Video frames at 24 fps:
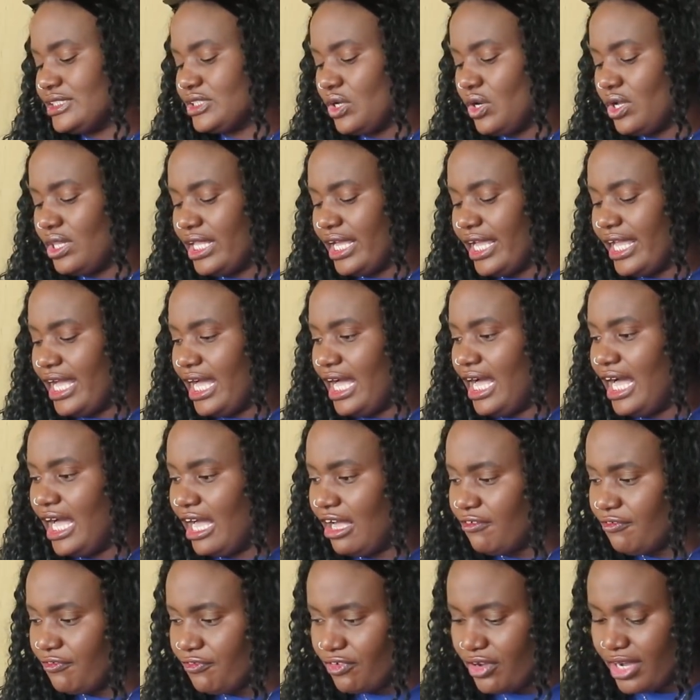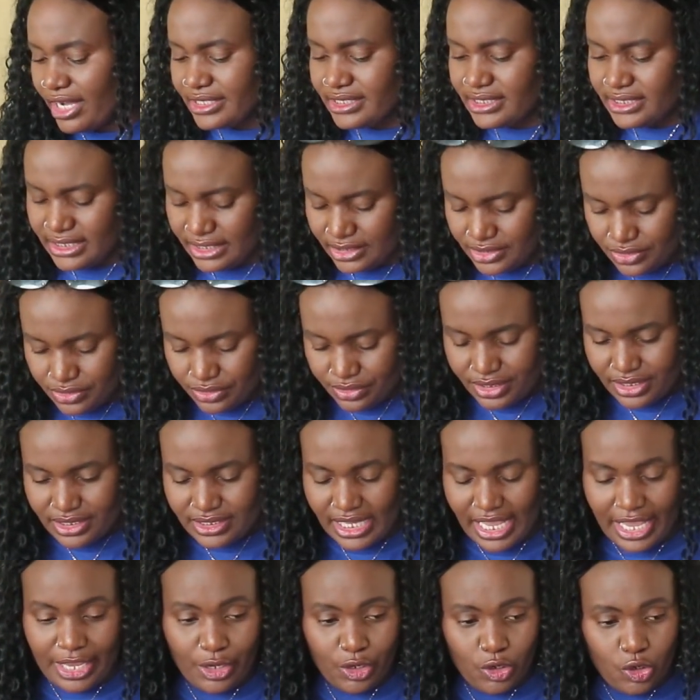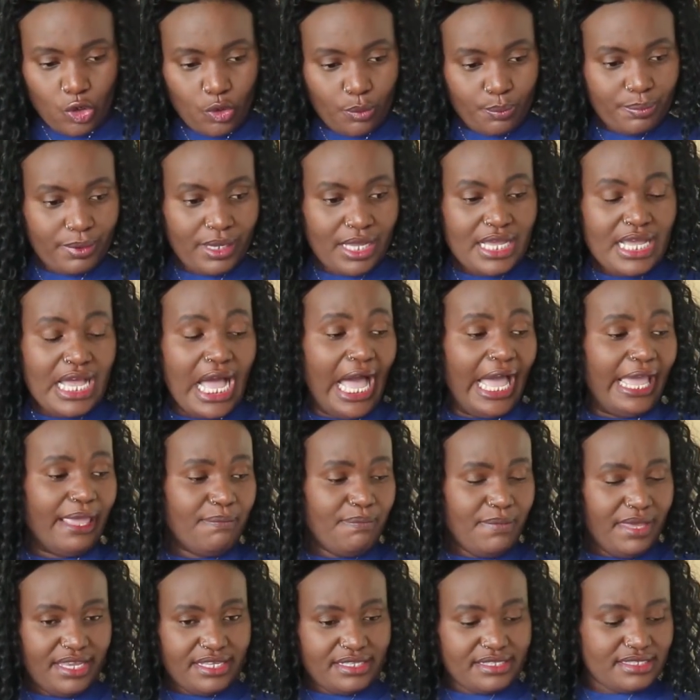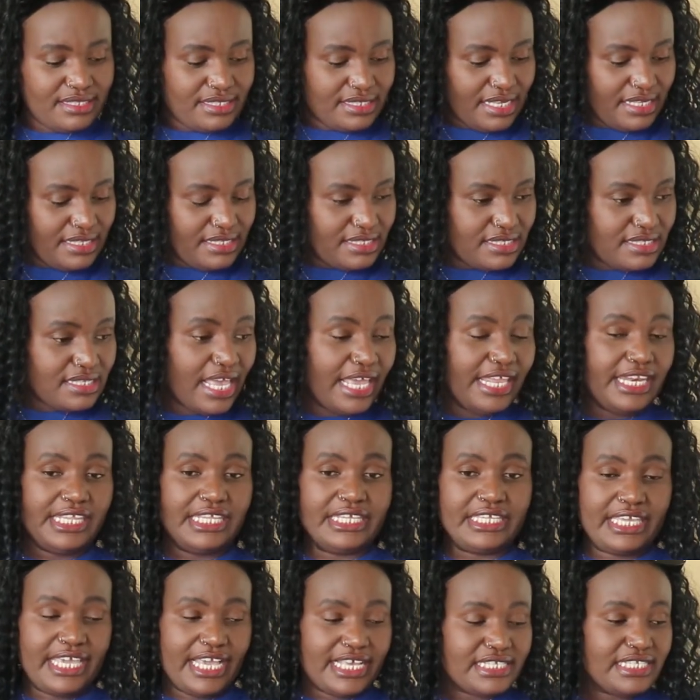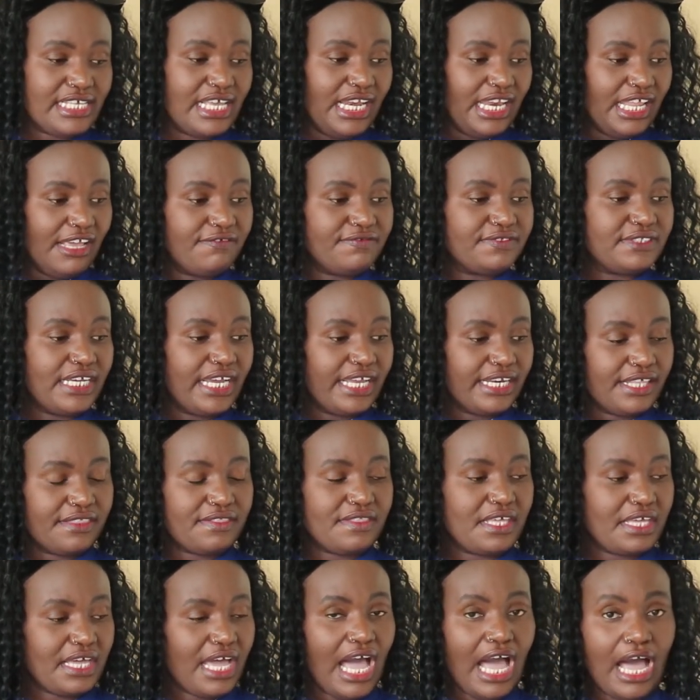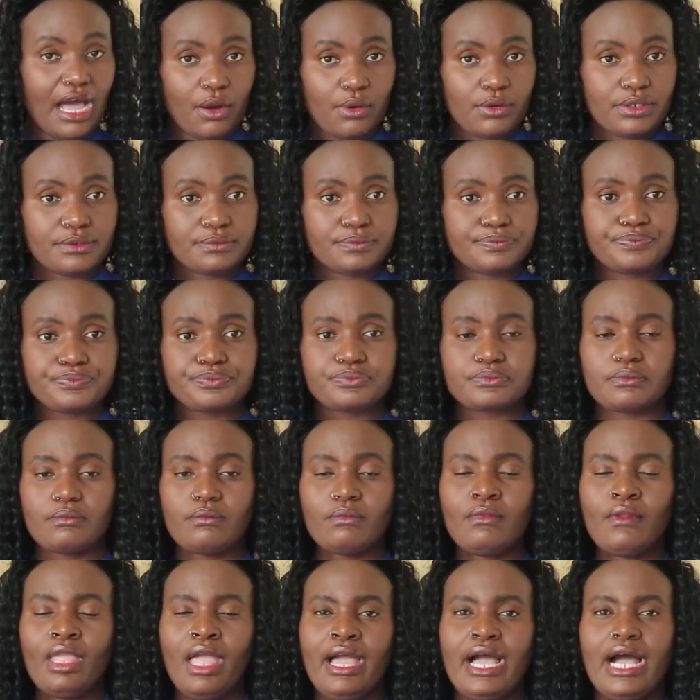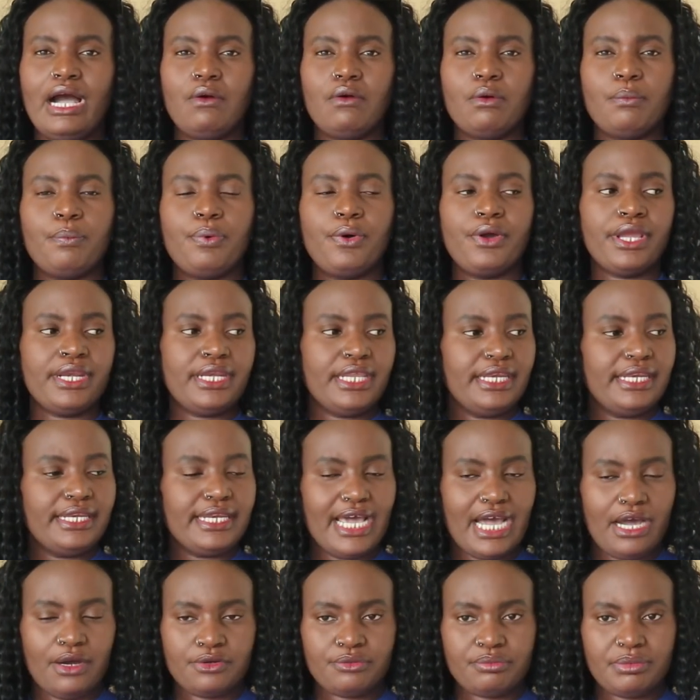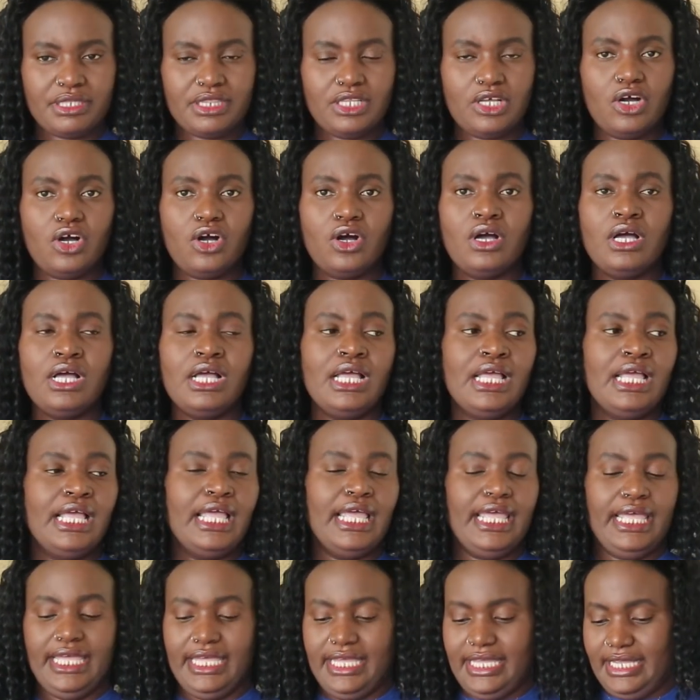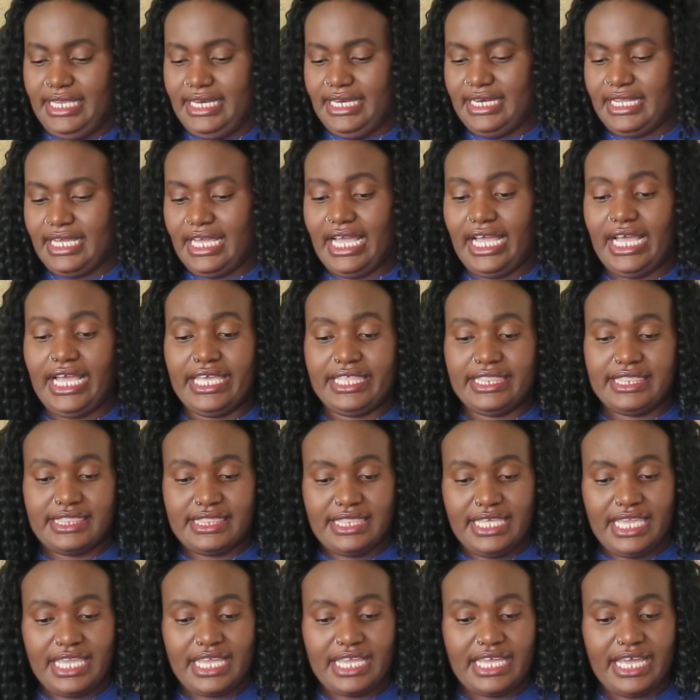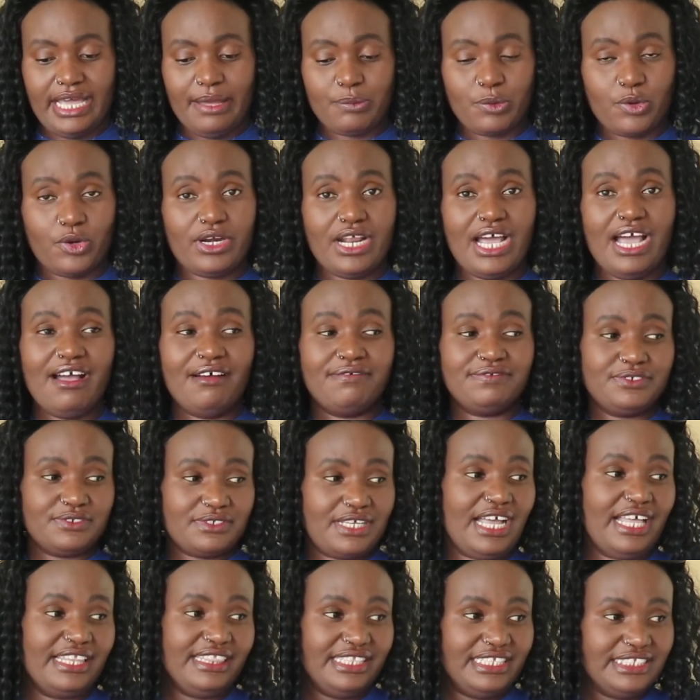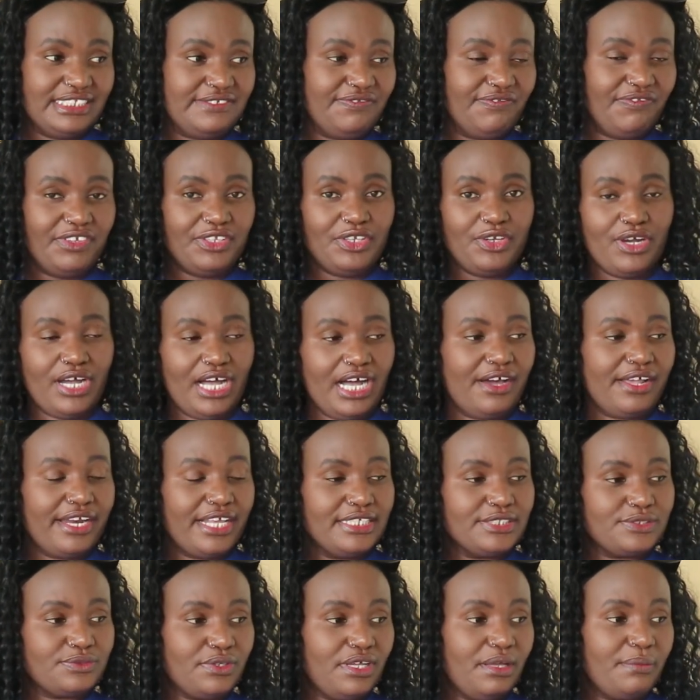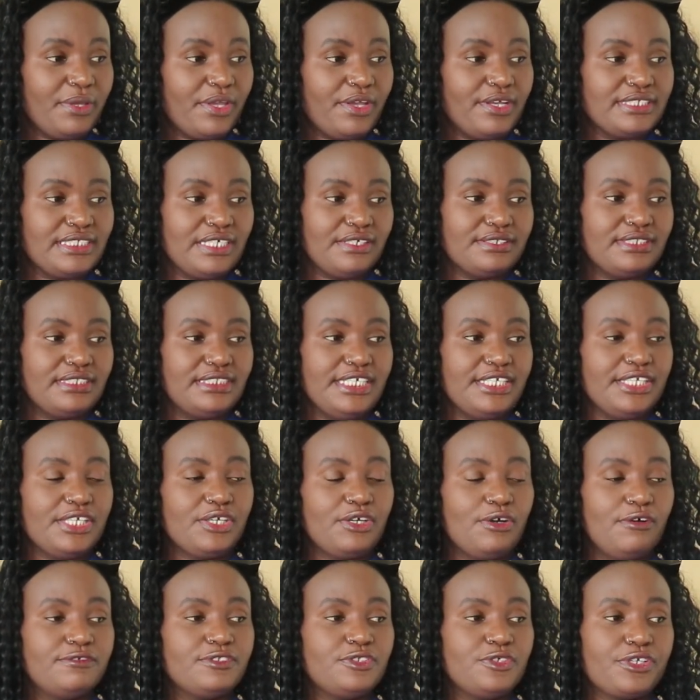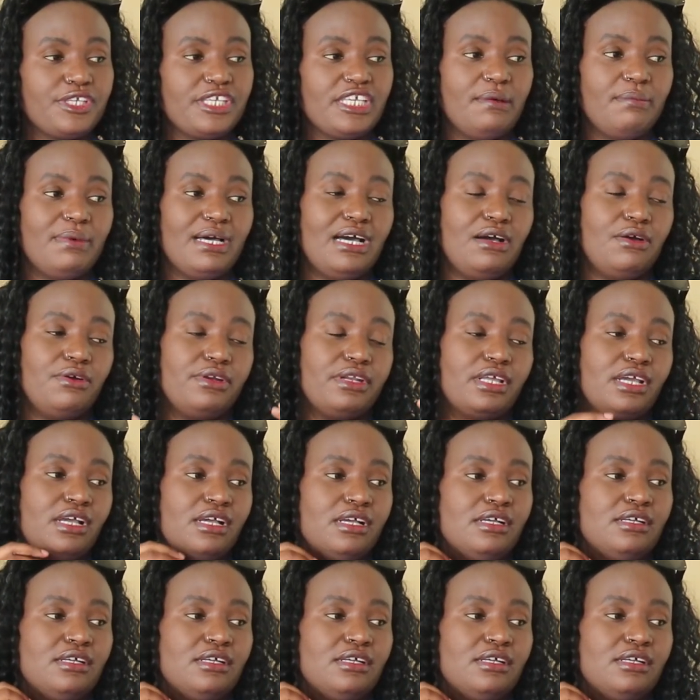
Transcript: all I have for accessories. I hope I made sense, and in case I left anything out, I will point it down below. And I think I'm gonna have to cut this video out as well, because I was thinking of talking about